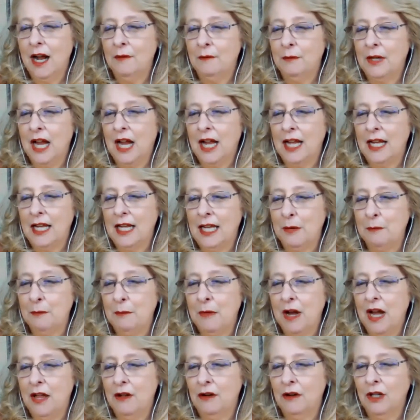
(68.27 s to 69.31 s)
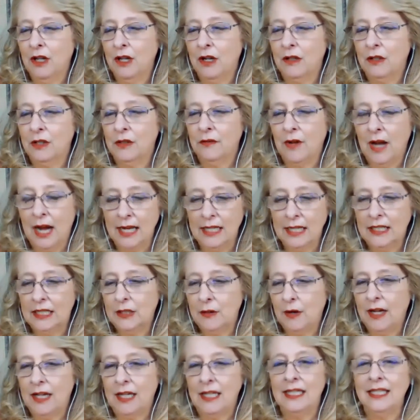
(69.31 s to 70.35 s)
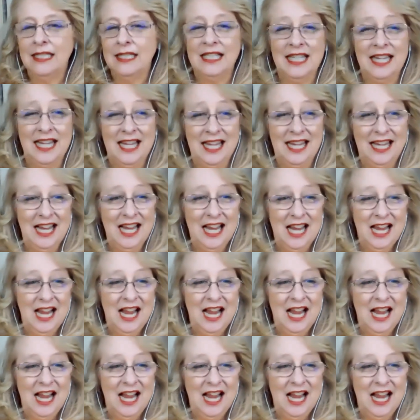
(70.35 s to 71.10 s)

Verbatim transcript: I'm got get my other little device so I can see